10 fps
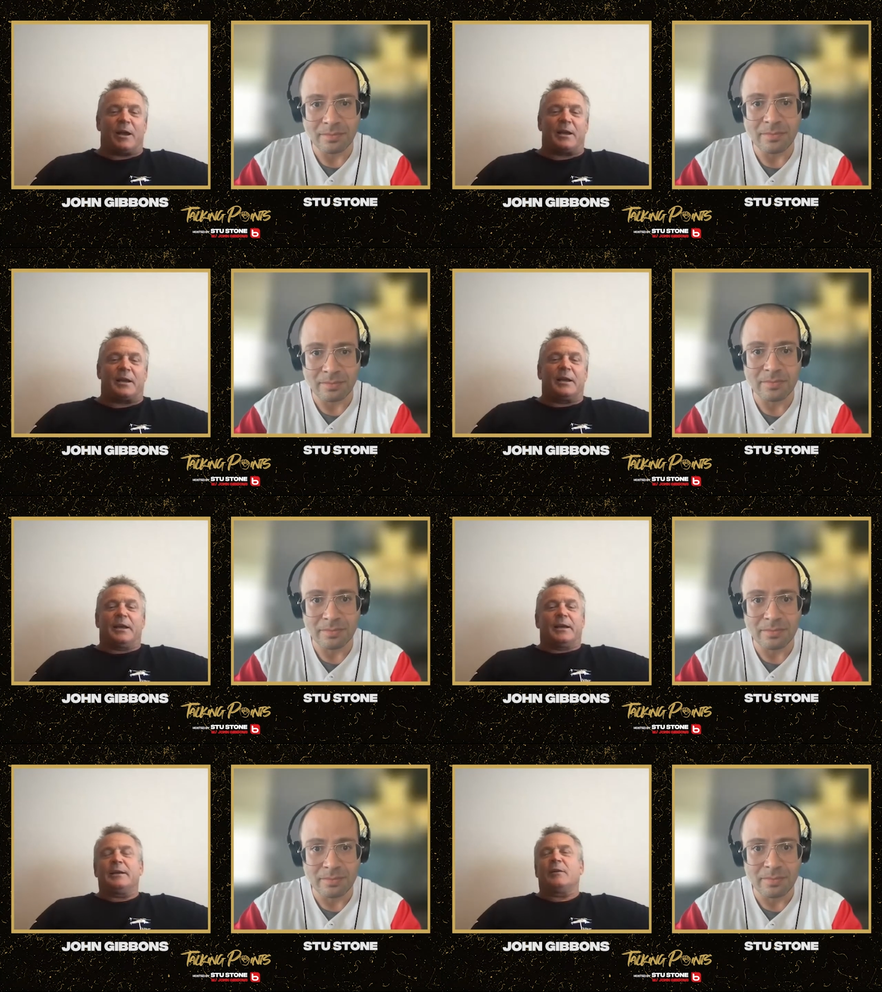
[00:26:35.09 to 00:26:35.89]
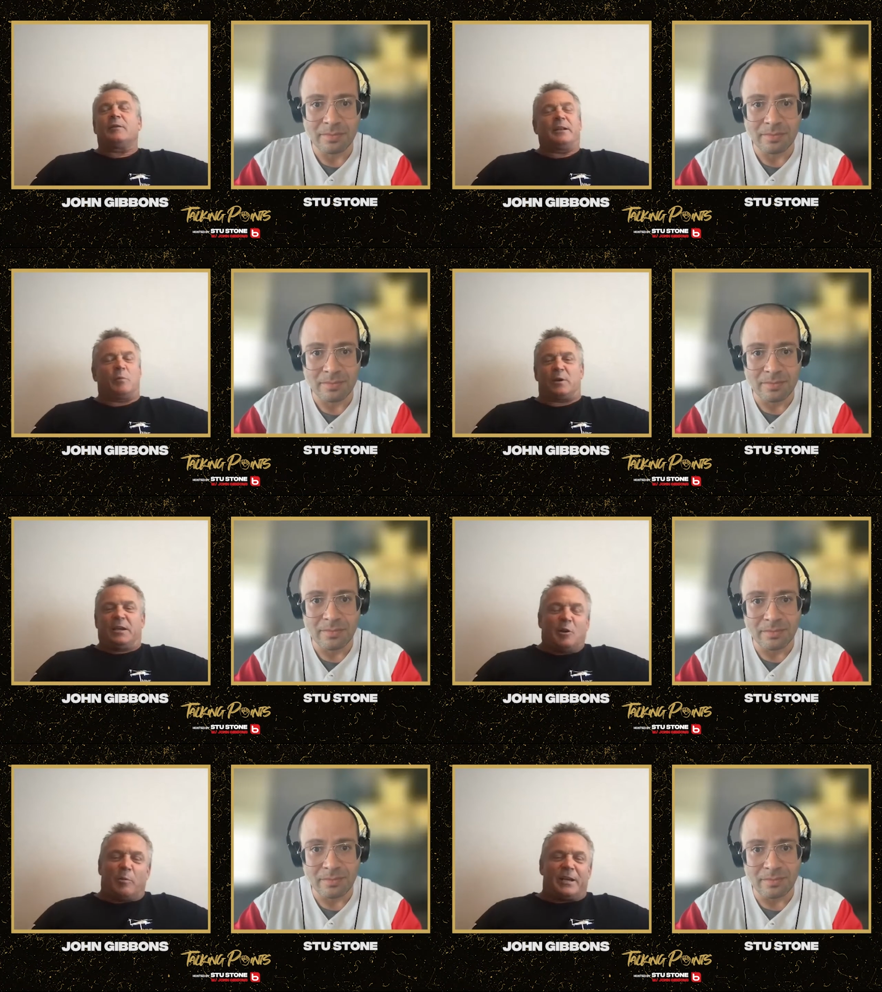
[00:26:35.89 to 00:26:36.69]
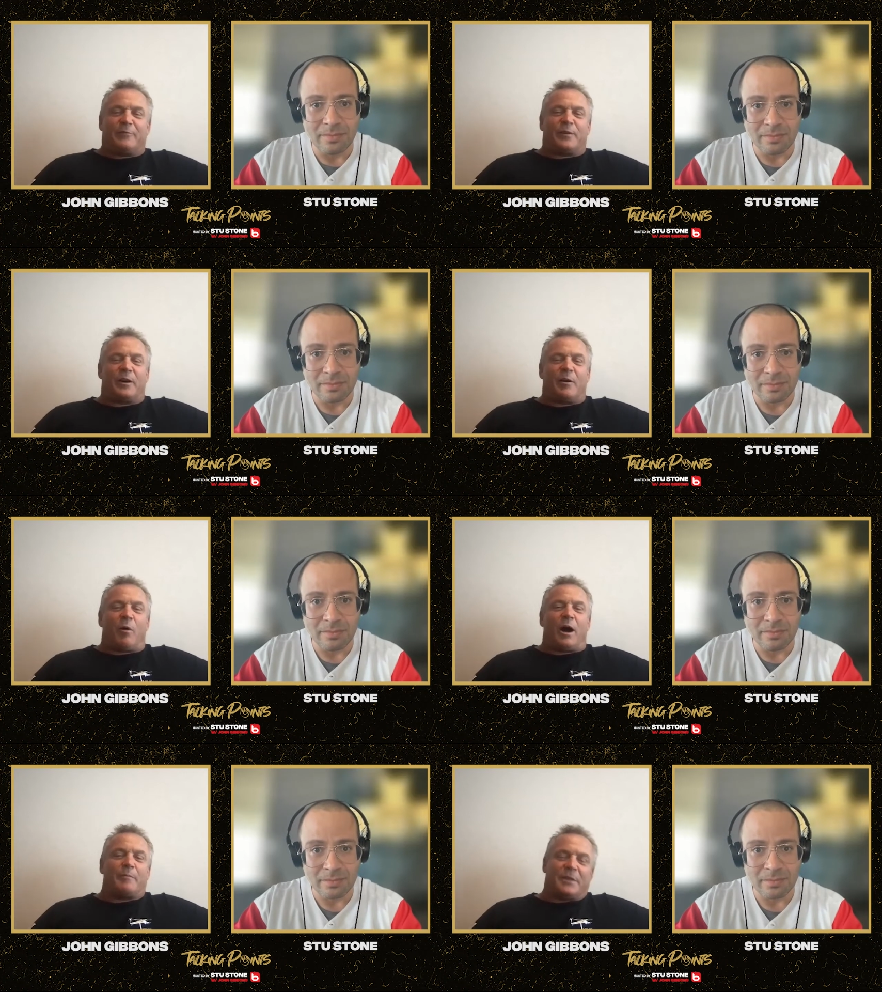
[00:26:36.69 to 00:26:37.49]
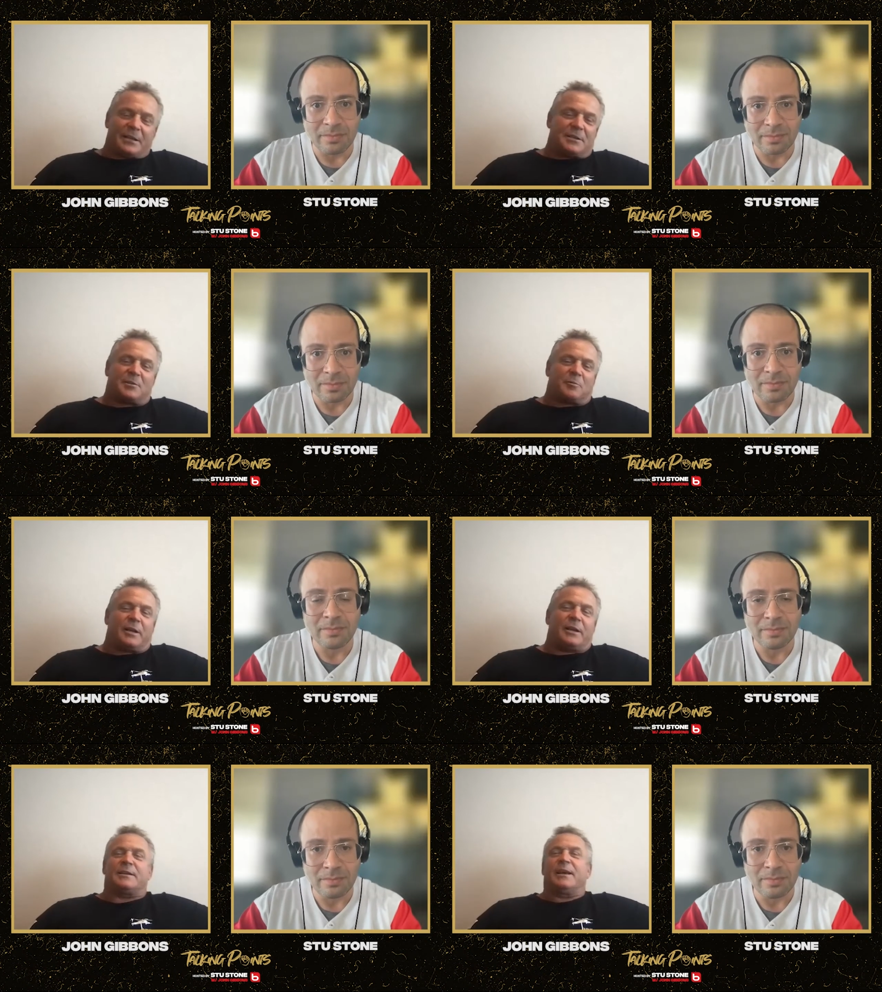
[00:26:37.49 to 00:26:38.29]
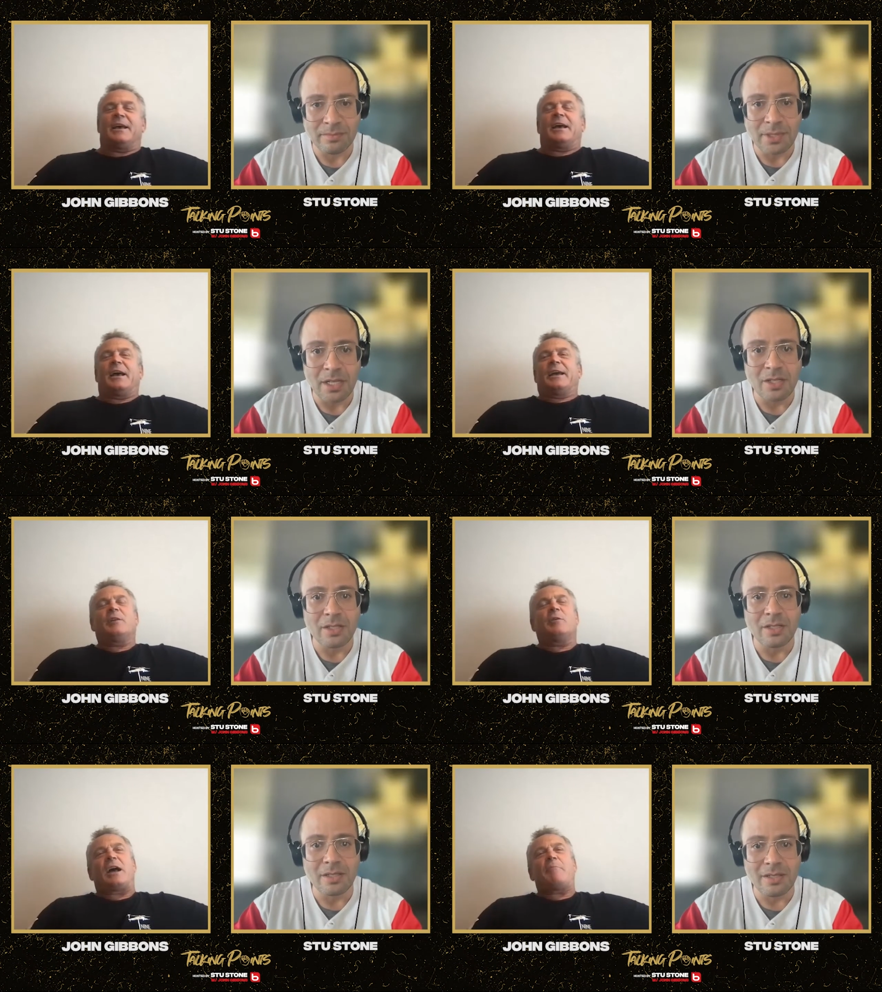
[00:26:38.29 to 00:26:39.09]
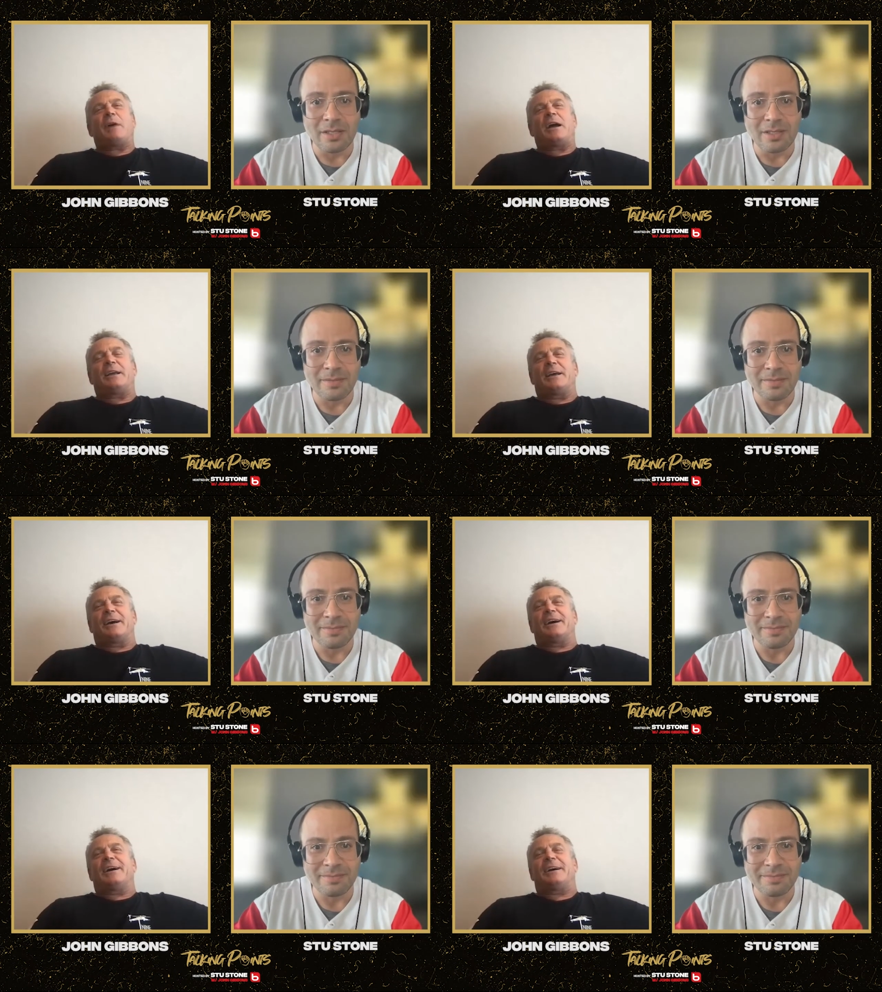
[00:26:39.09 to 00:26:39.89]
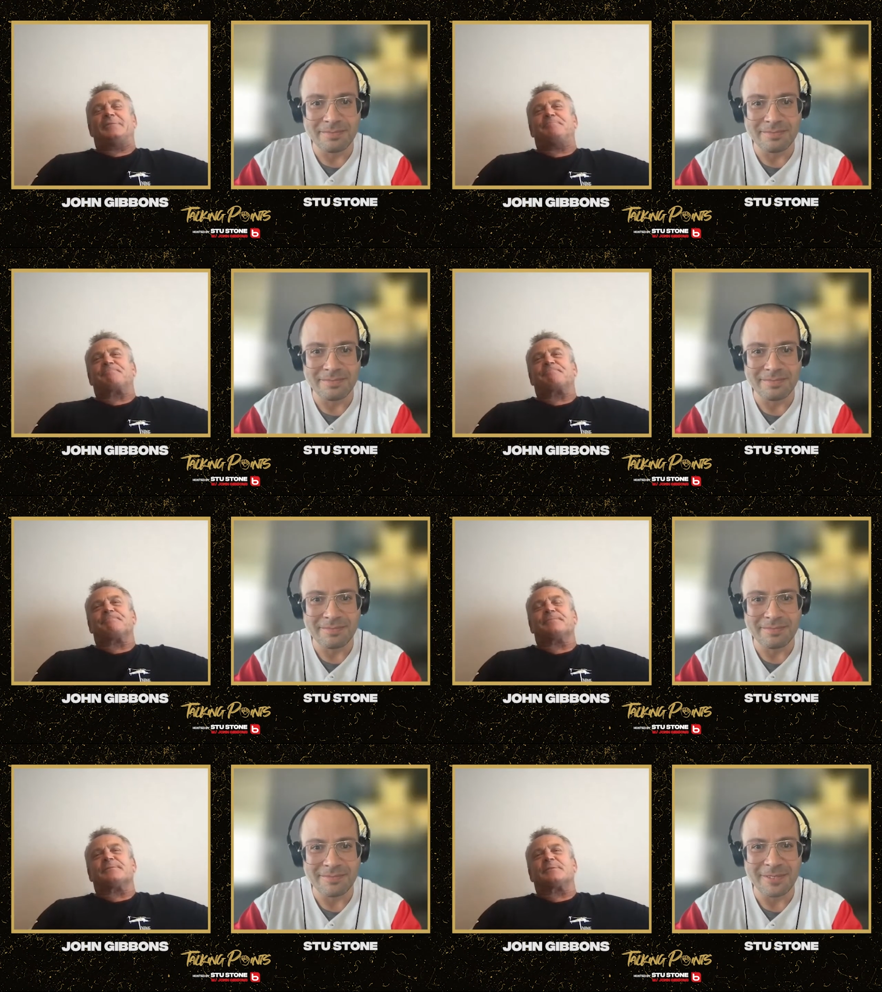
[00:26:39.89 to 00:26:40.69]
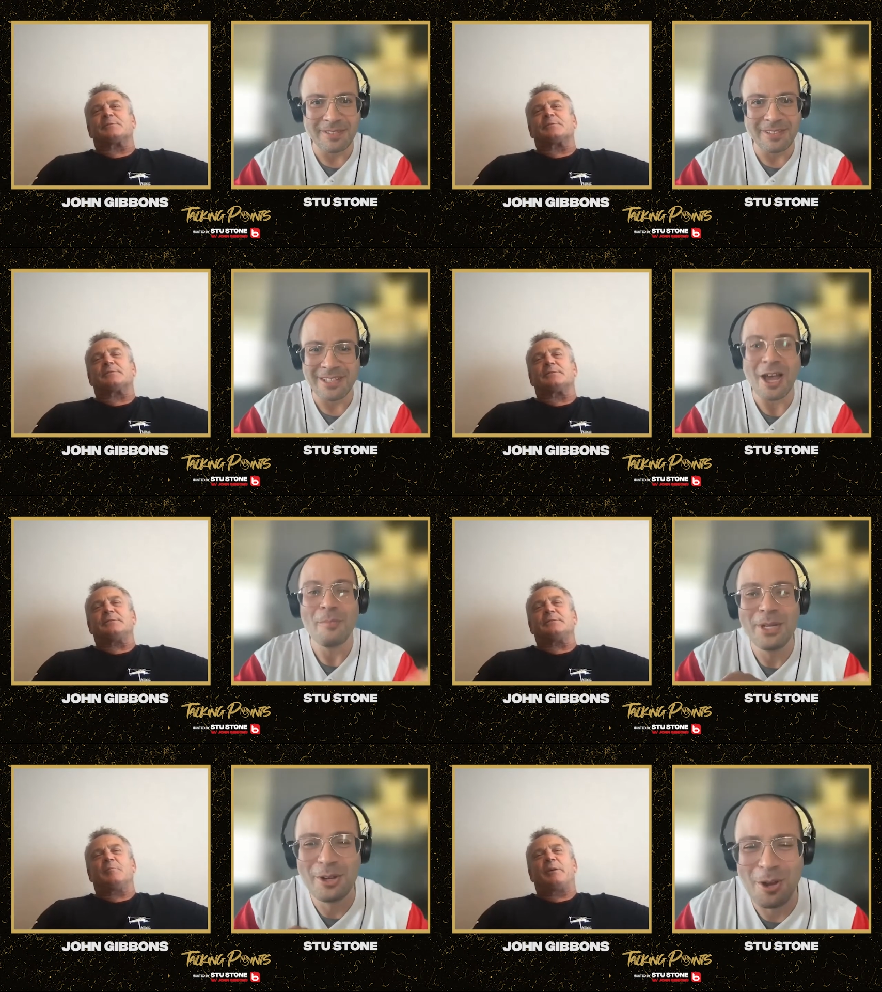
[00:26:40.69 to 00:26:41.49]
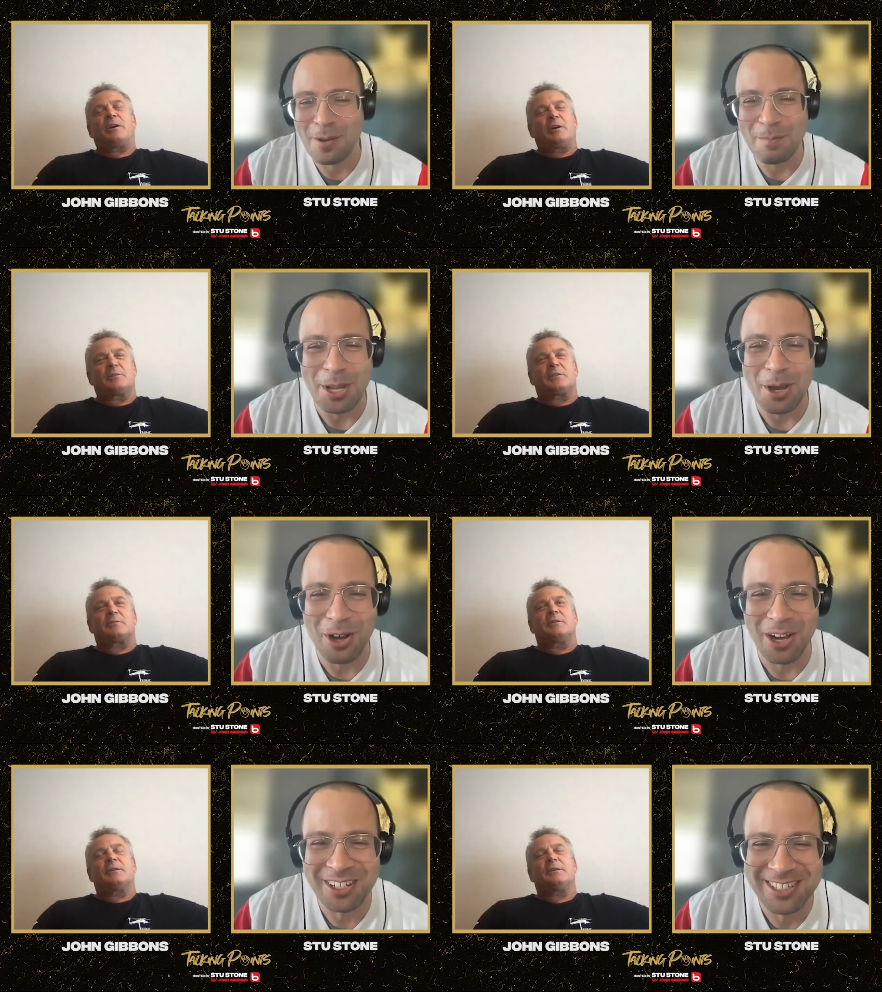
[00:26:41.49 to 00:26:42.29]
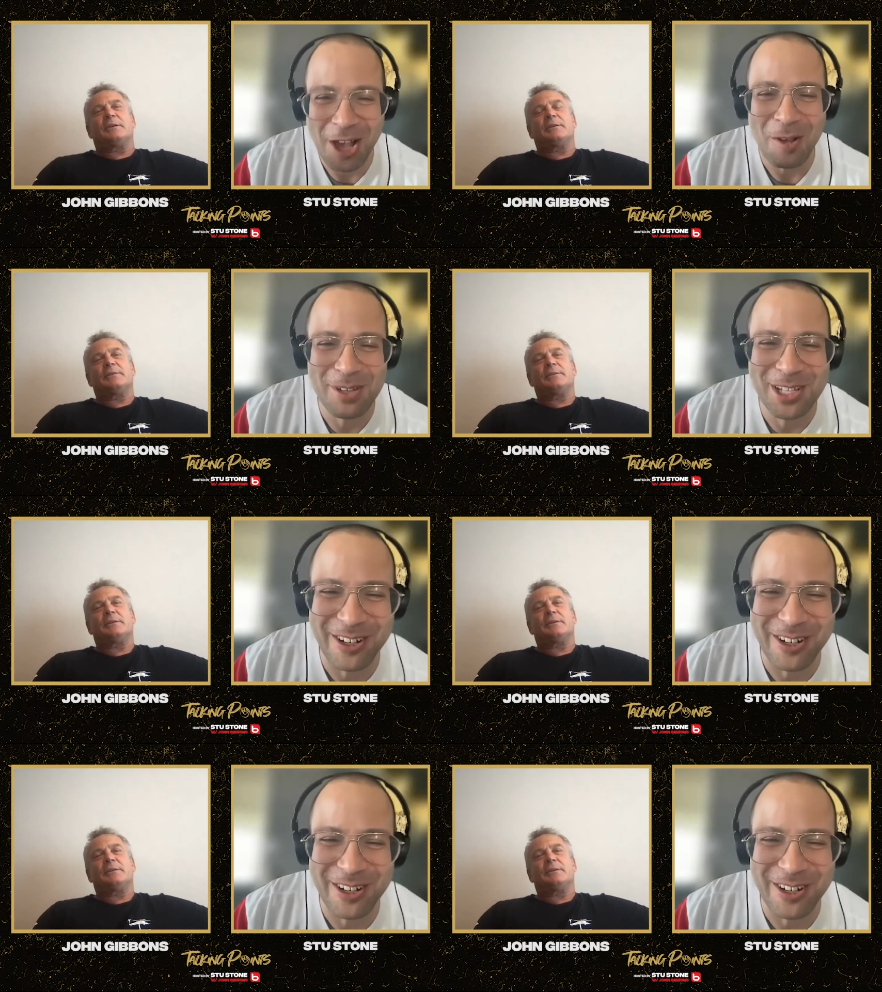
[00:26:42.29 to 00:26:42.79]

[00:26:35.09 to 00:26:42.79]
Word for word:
Speaker 1: right. You know, it, we, nobody can figure out why, but that's just the way it is. You know what? I might. Uh,
Speaker 2: Tell me you're going Manoah. Tell me you're